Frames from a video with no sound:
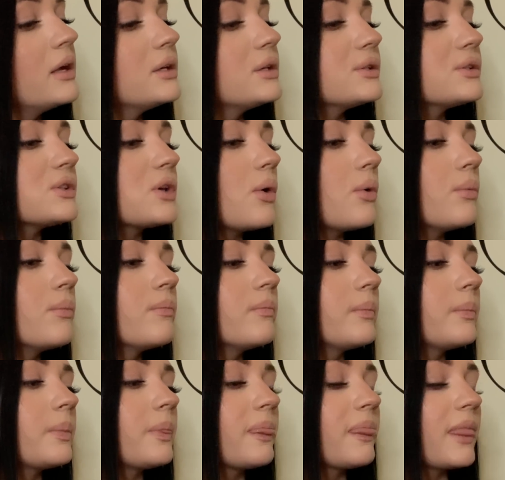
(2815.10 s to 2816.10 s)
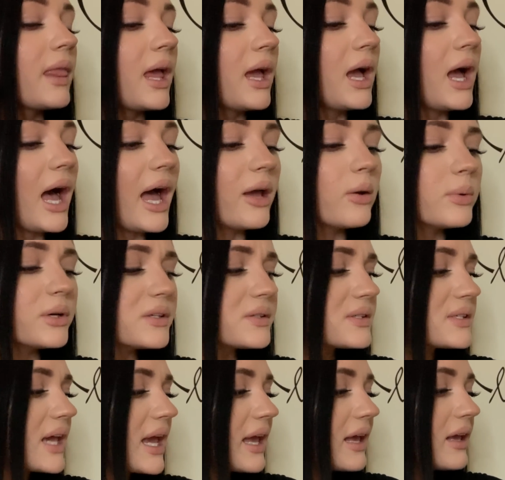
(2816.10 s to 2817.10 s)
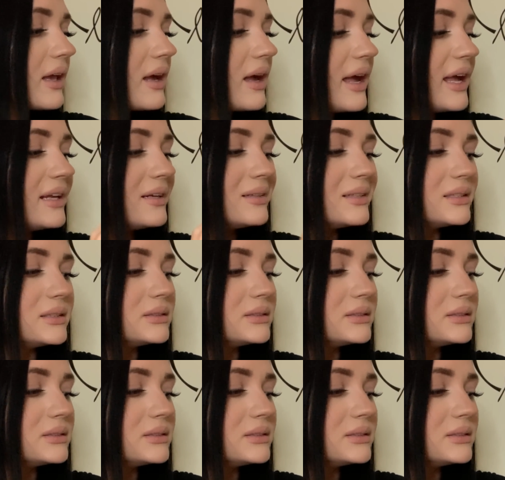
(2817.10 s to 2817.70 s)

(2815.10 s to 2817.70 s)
So, I will say, and